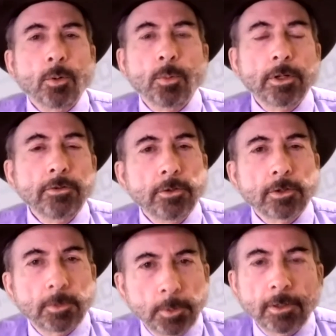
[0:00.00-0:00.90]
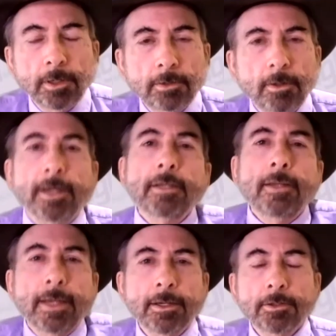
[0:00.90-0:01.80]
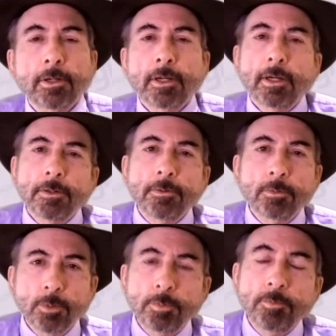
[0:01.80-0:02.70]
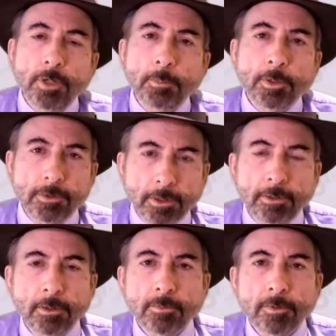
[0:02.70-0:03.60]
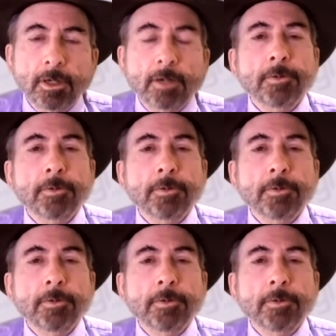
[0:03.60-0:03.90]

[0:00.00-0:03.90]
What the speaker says: What is your experience like as the group chief executive of